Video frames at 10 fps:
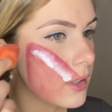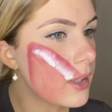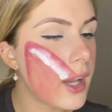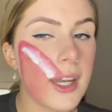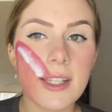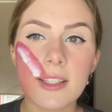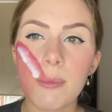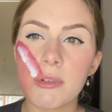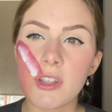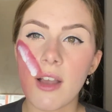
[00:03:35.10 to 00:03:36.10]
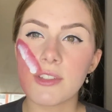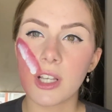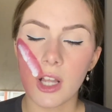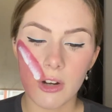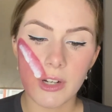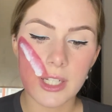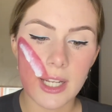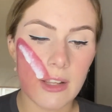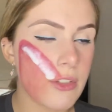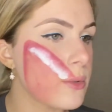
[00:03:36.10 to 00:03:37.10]
and this like preserves the colour
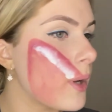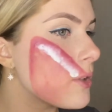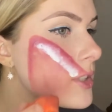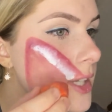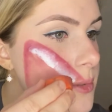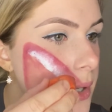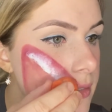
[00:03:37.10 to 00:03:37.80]
underneath as well, so that's why I've